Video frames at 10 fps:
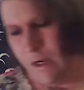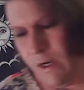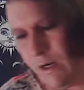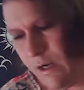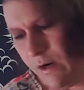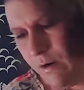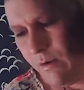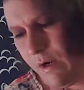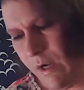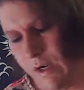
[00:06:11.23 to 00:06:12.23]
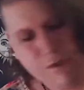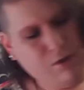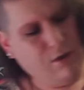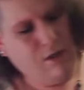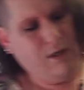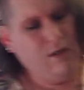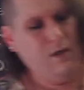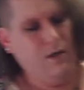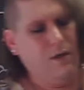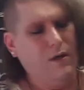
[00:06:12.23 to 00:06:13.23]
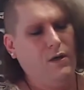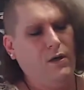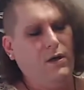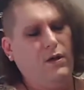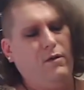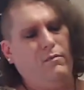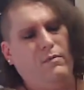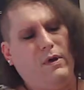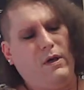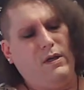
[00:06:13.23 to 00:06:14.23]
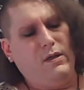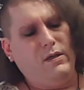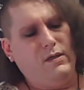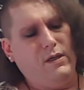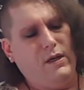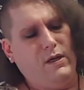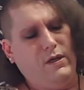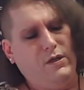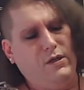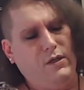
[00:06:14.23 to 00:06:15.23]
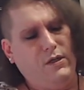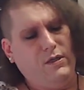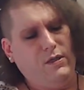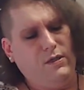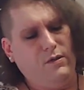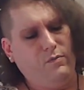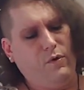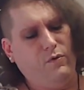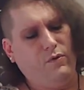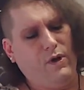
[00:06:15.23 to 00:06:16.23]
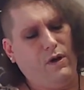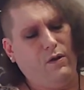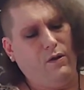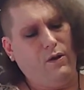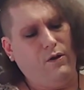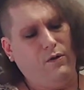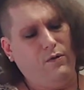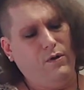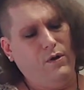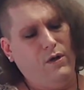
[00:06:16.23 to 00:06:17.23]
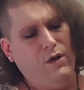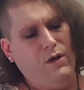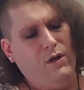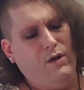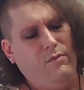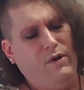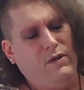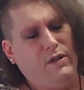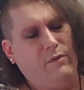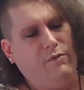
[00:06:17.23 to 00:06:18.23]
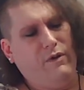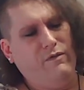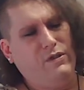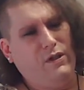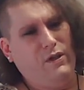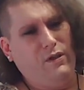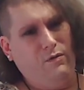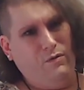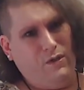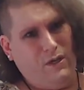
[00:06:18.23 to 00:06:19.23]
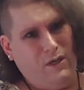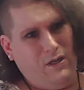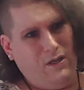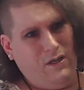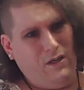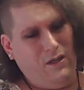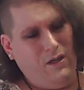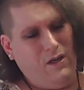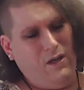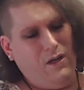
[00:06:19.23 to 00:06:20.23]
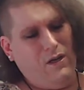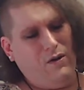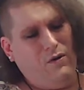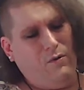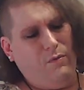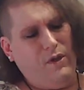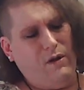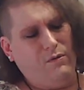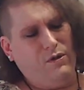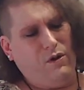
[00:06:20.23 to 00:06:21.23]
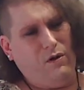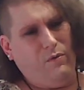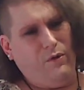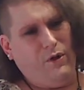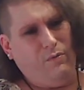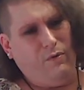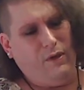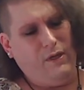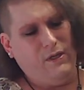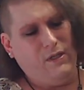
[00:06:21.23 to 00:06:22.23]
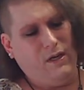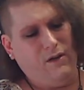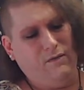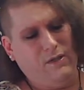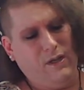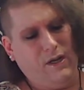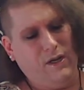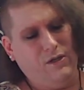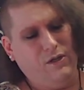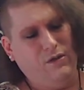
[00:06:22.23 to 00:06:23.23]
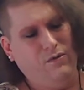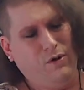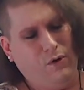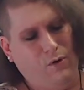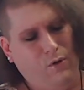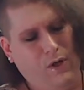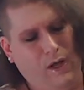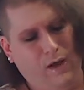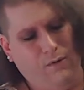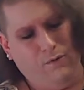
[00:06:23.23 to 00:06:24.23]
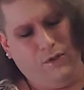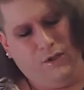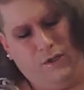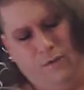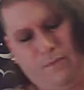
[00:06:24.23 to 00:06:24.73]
And now, actually, my sage is smoldering out a little because I previously used it. Normally I would start with a complete stick of sage to do the whole house.